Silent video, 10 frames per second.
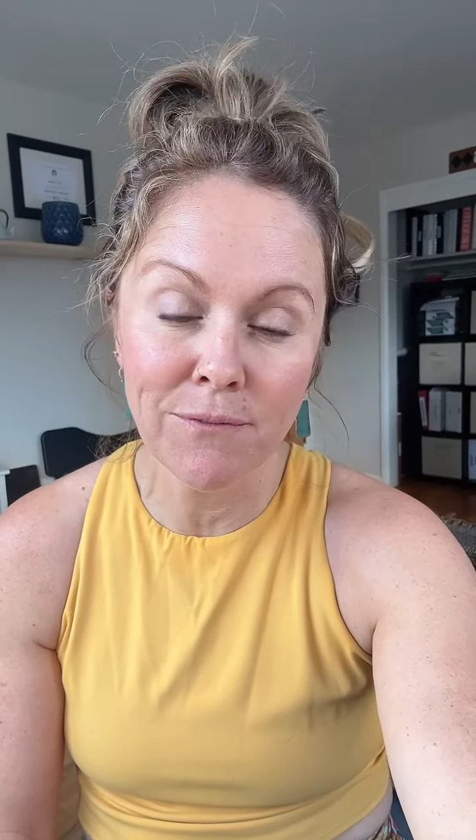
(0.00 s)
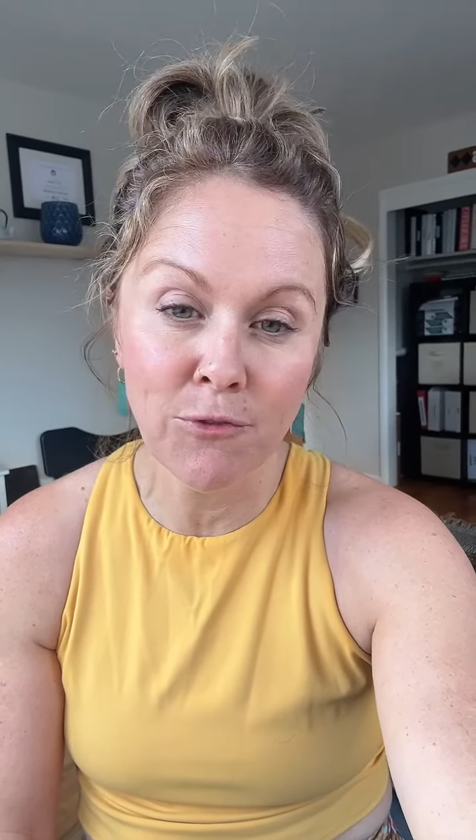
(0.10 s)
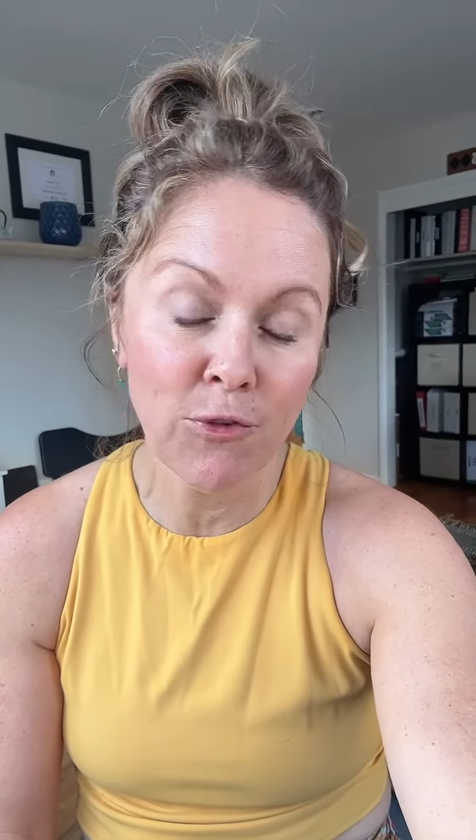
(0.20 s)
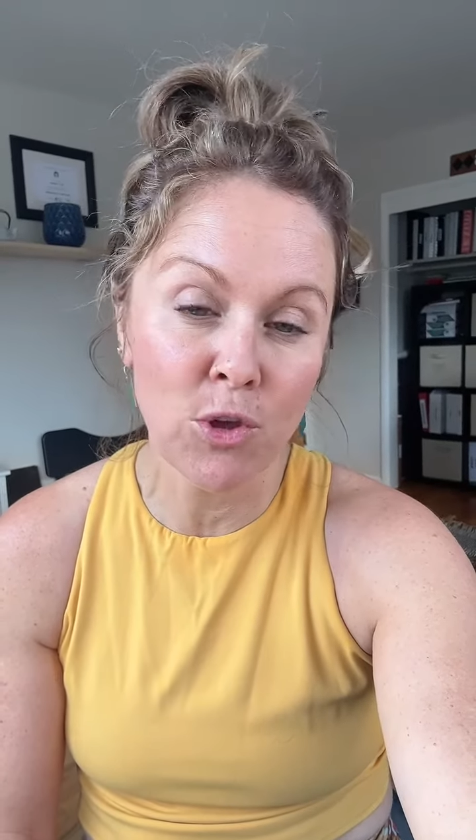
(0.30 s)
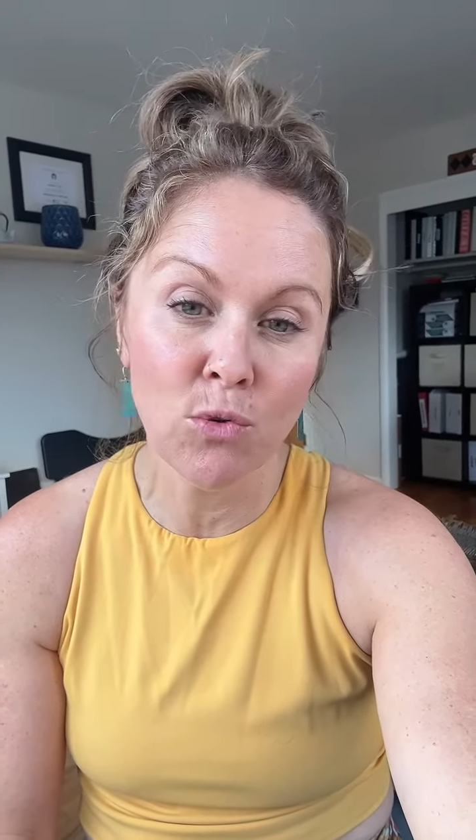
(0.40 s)

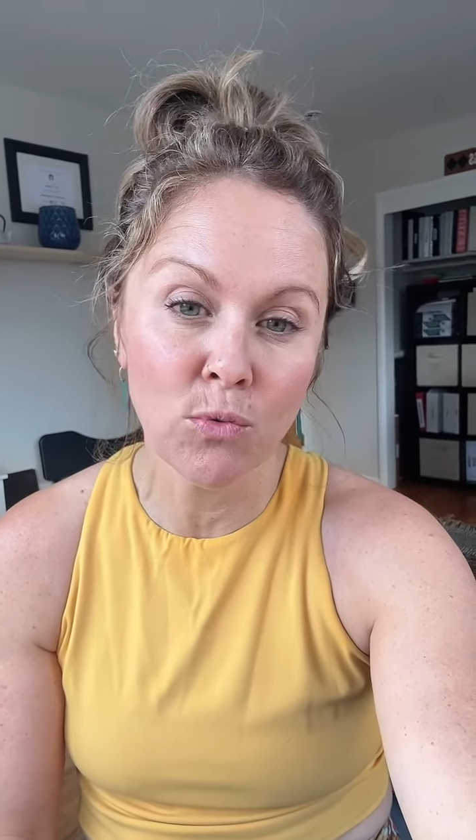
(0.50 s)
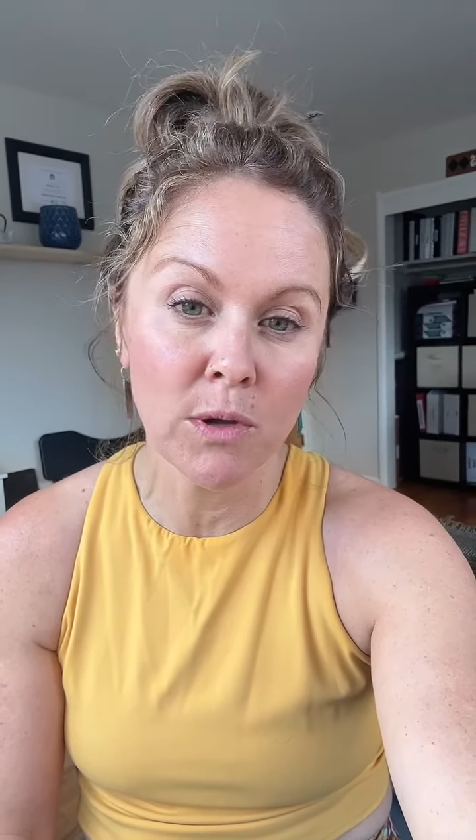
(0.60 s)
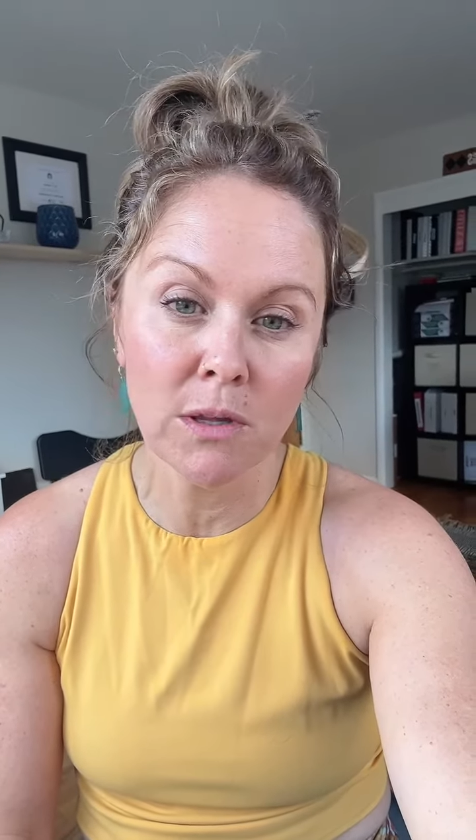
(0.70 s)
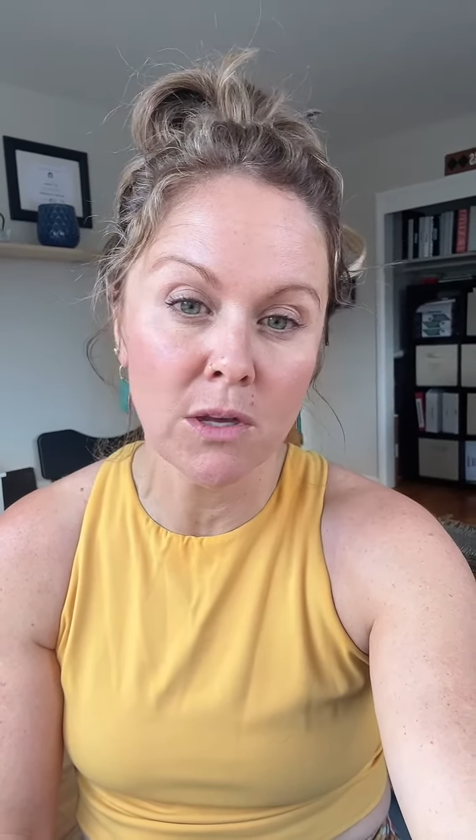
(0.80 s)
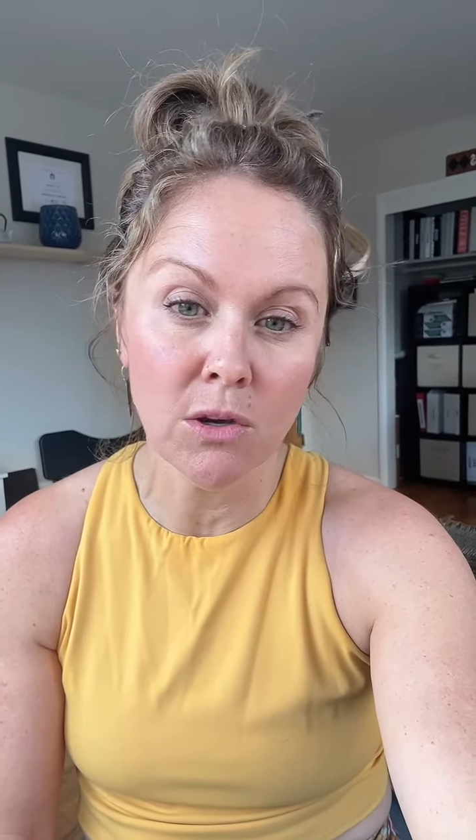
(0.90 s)
feel
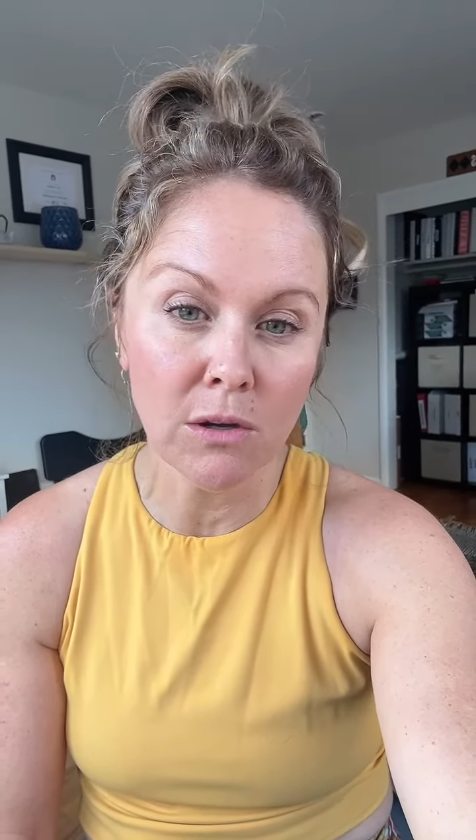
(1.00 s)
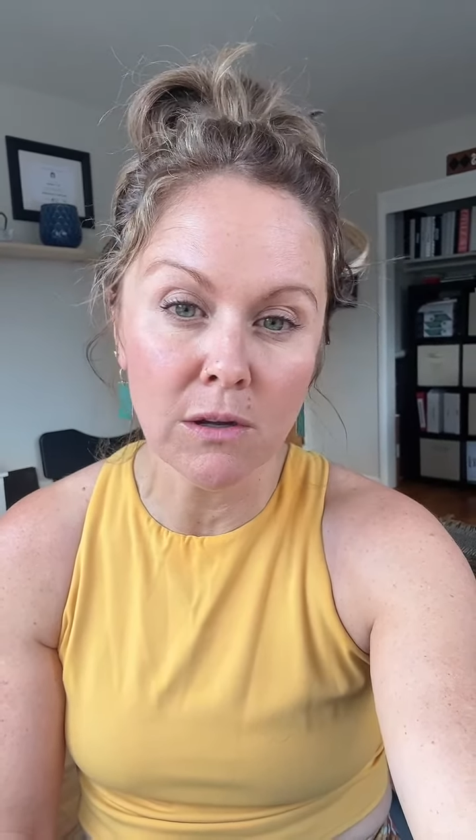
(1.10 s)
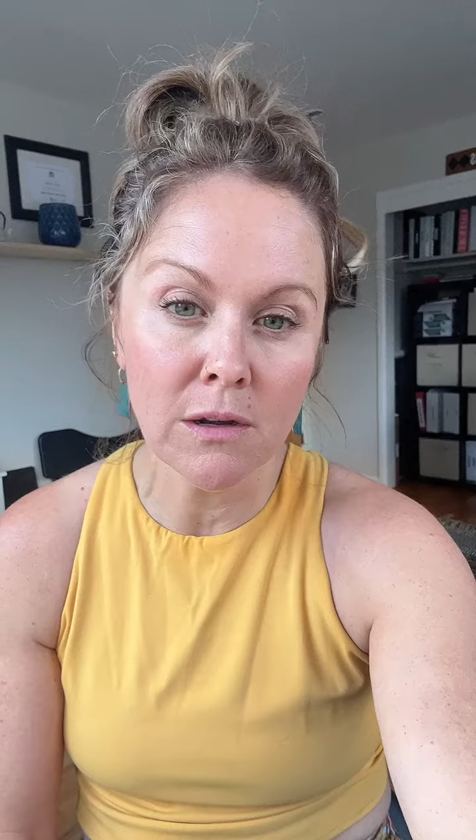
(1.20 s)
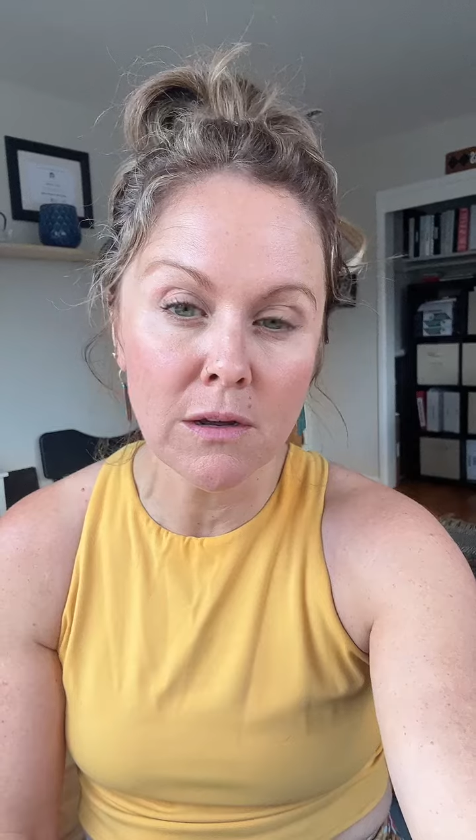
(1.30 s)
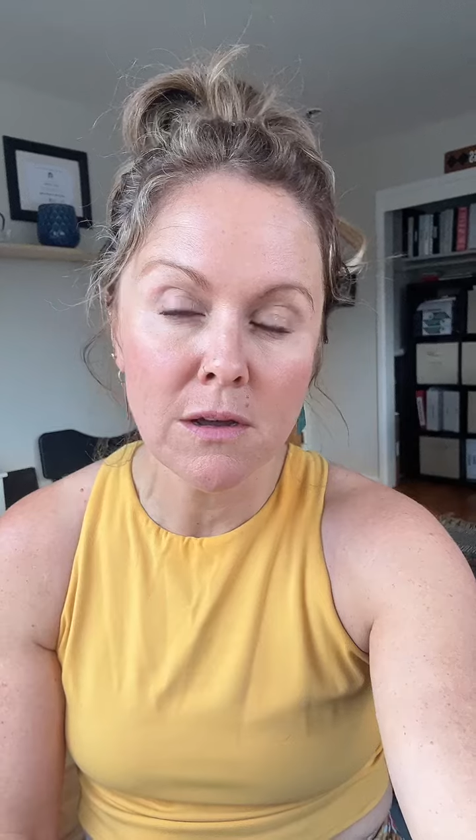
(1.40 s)
really good.